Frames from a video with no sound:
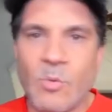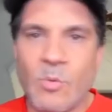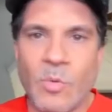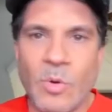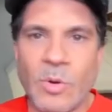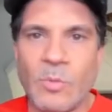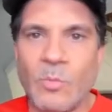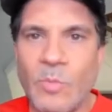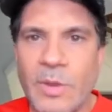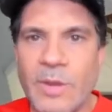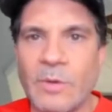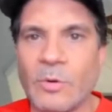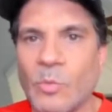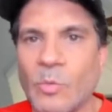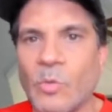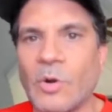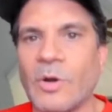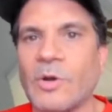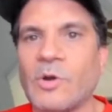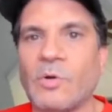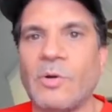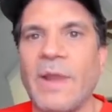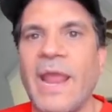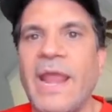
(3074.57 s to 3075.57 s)

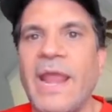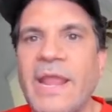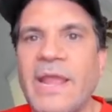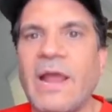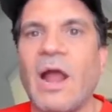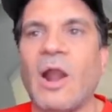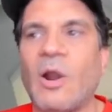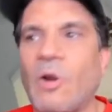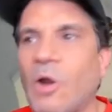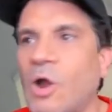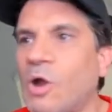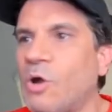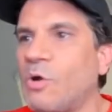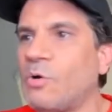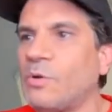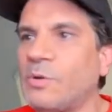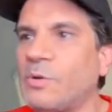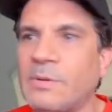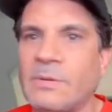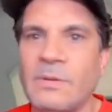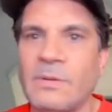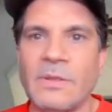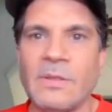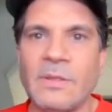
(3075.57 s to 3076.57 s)
we're creating our
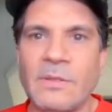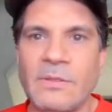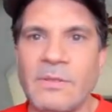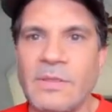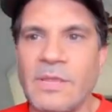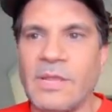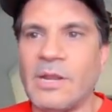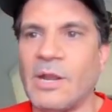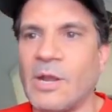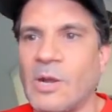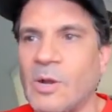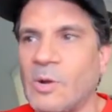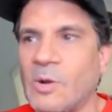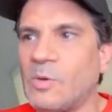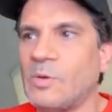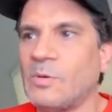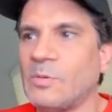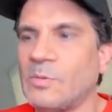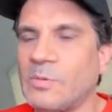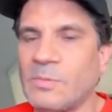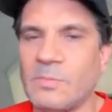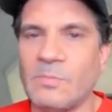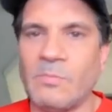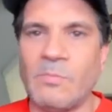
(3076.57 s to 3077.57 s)
own,
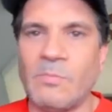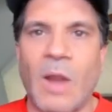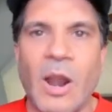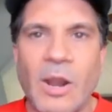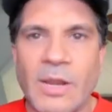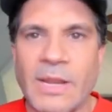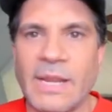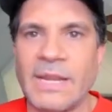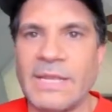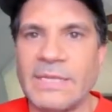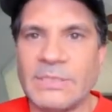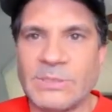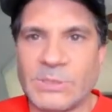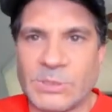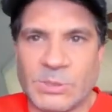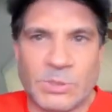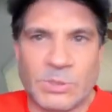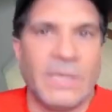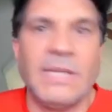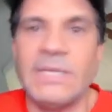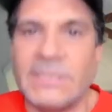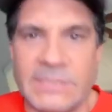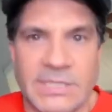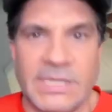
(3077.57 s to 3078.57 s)
marketing
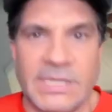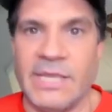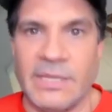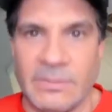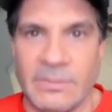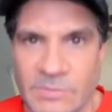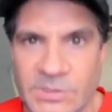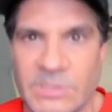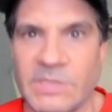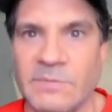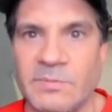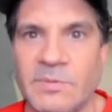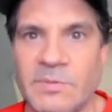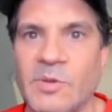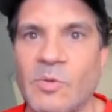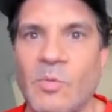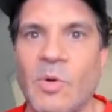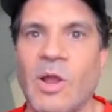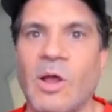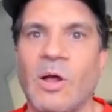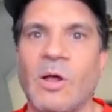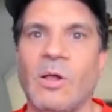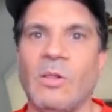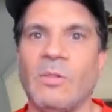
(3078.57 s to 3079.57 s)
street teams, if you
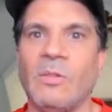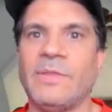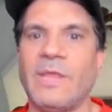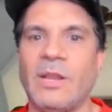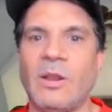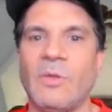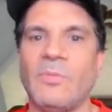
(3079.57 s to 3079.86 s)
will.